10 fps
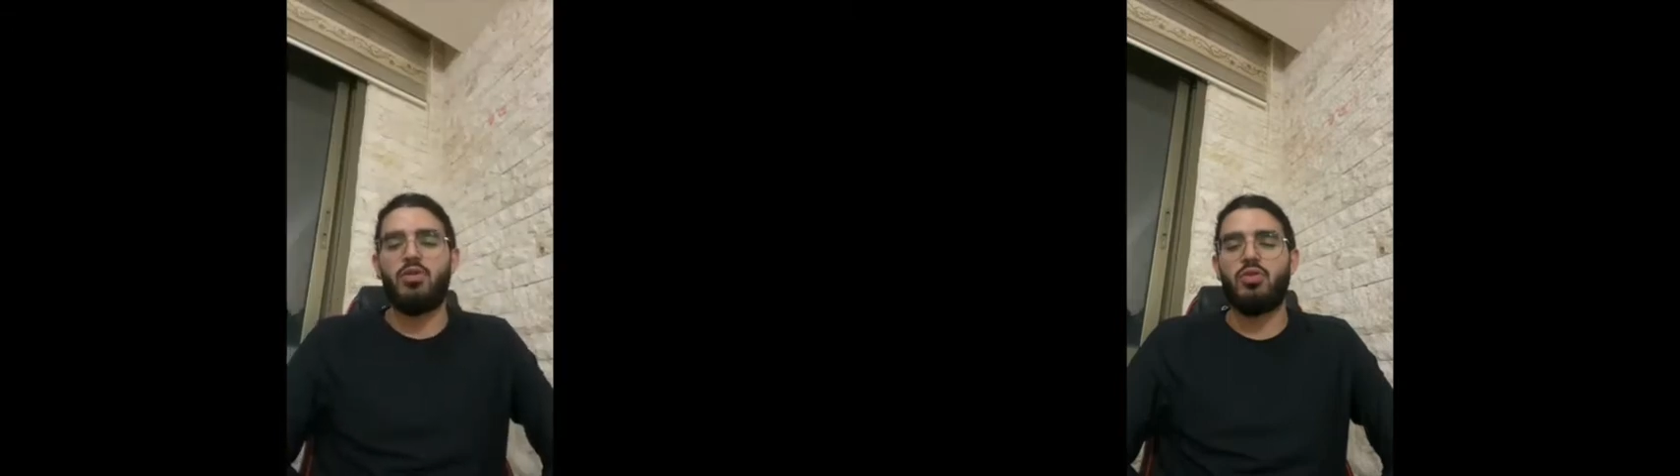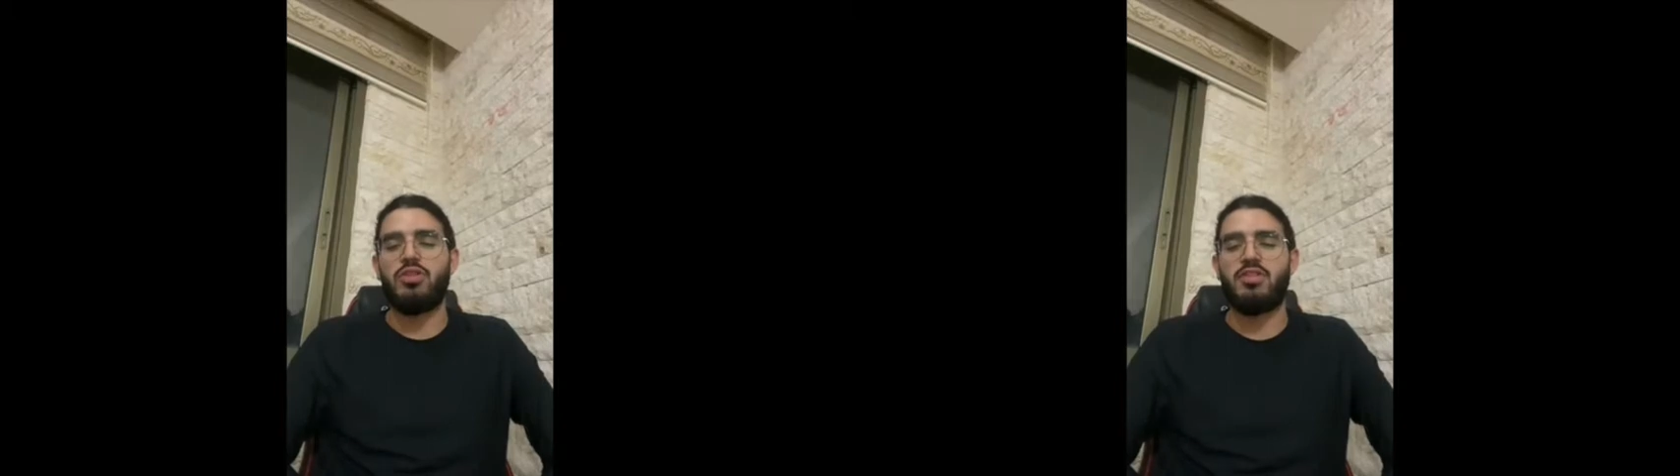
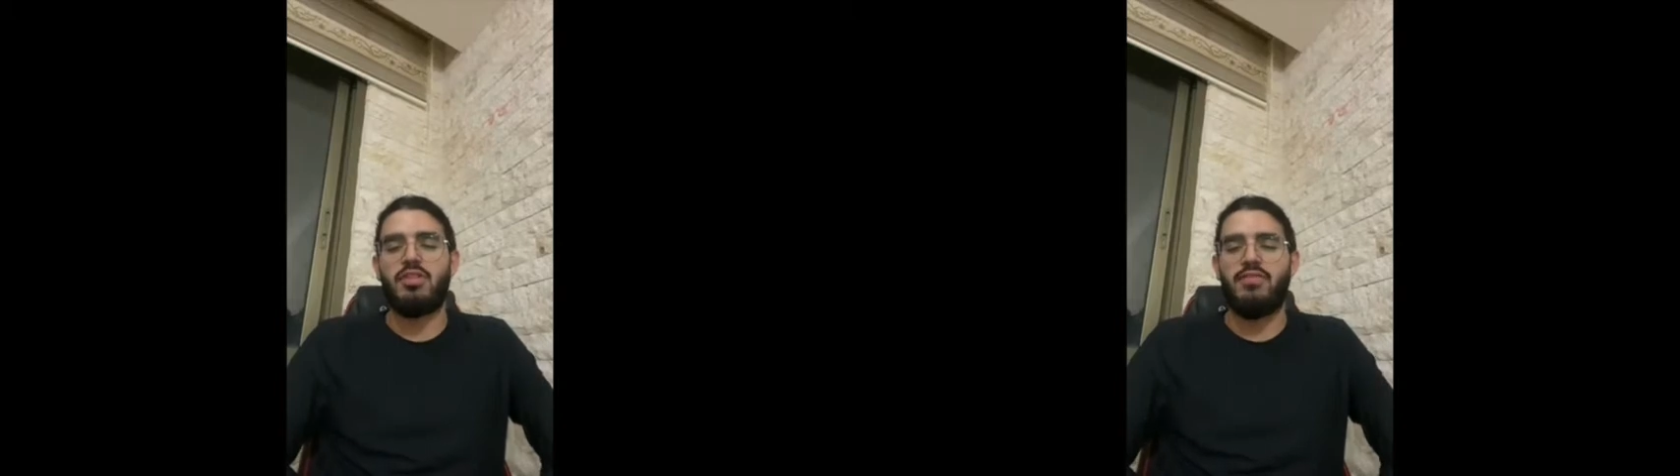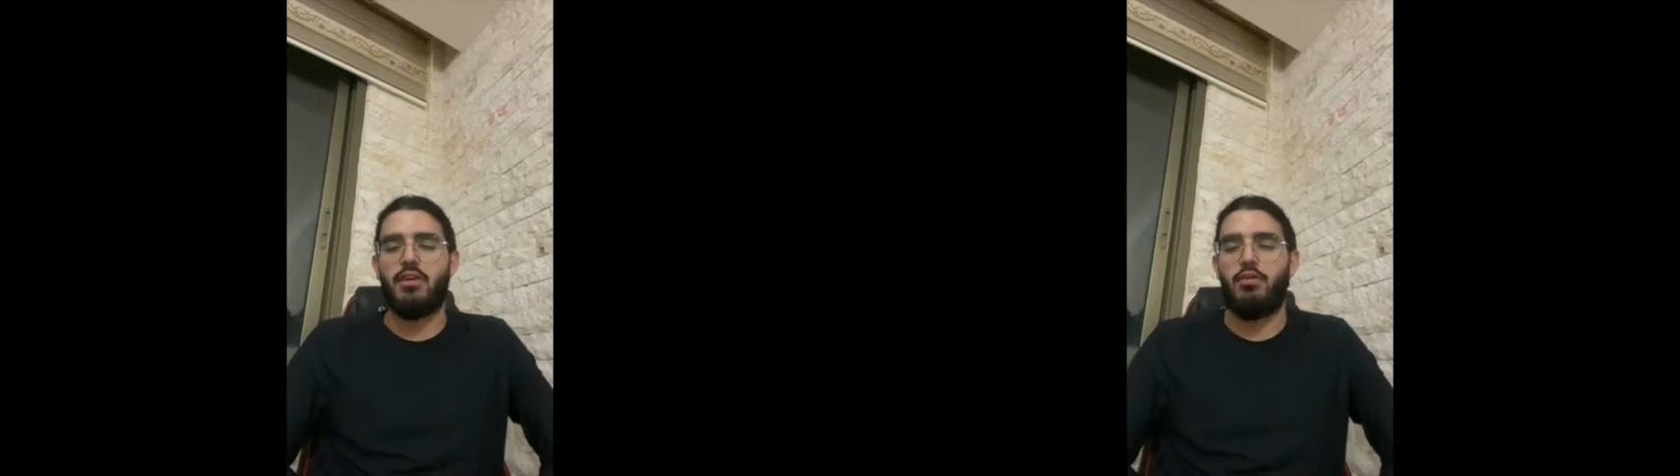
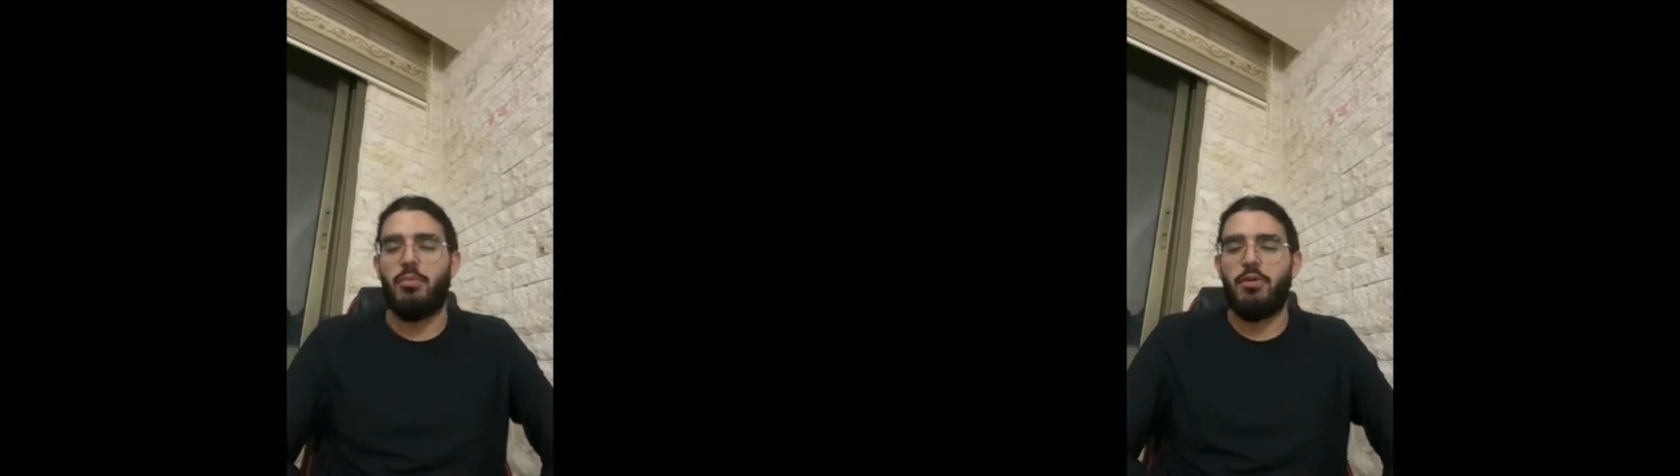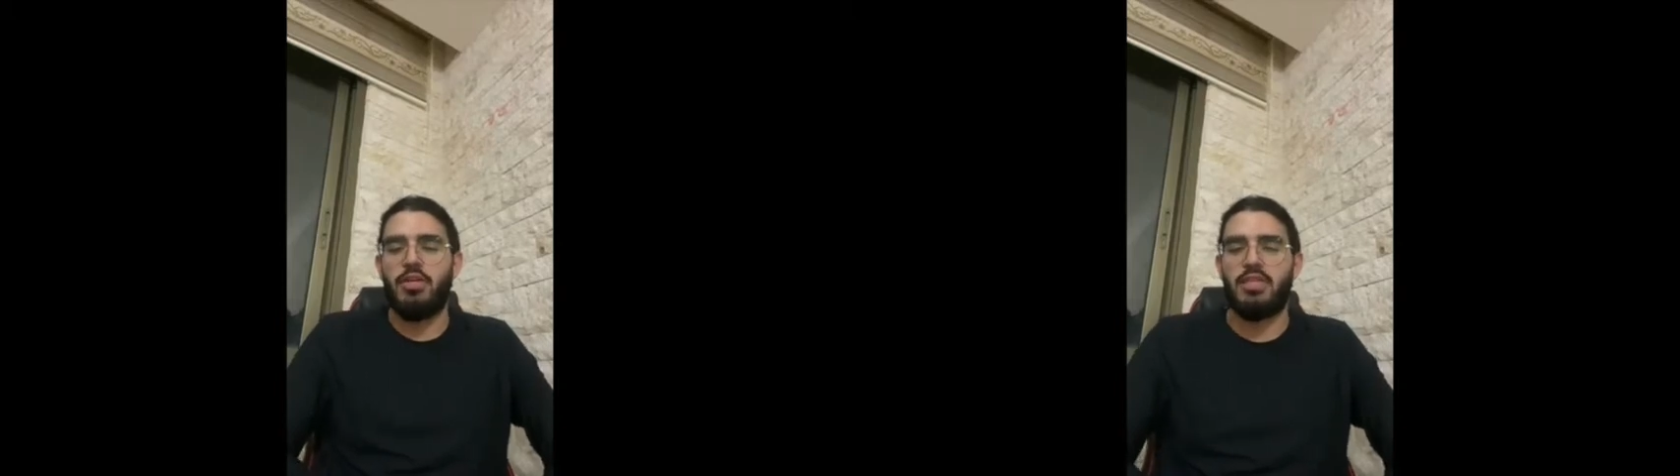solutions of
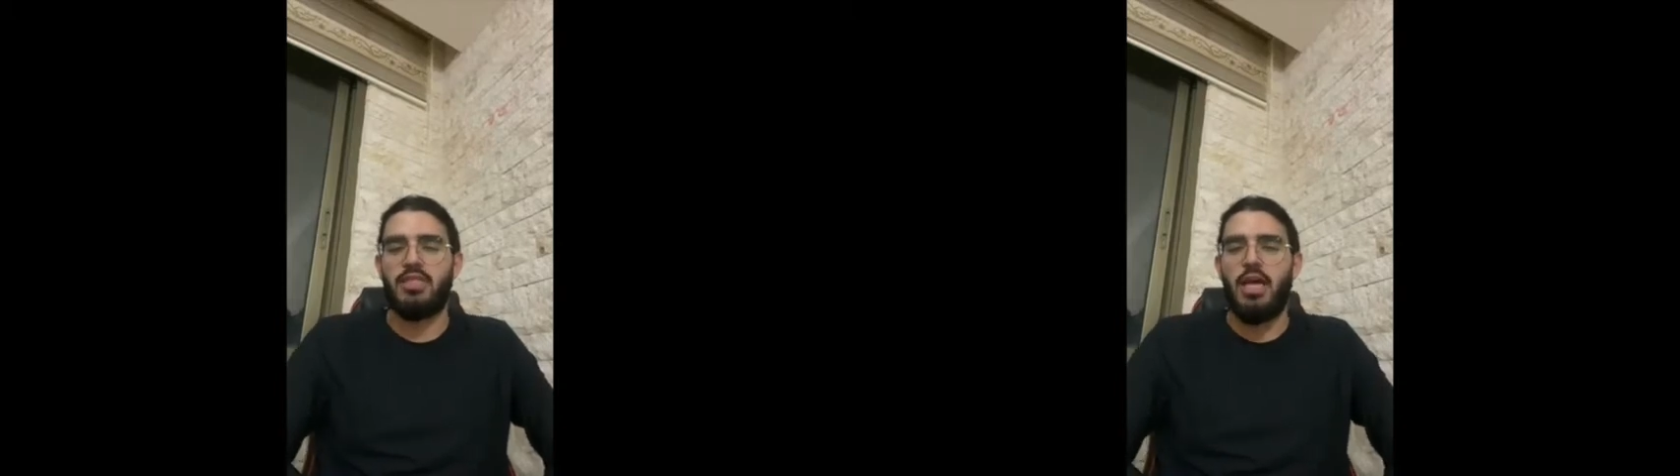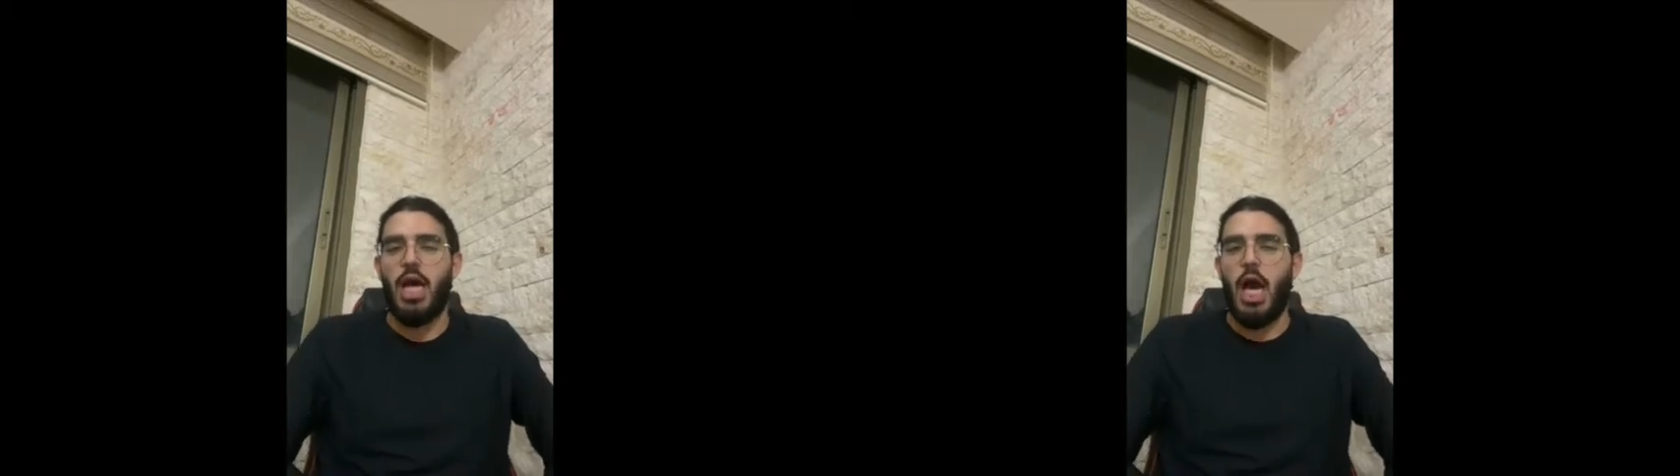aquaponics.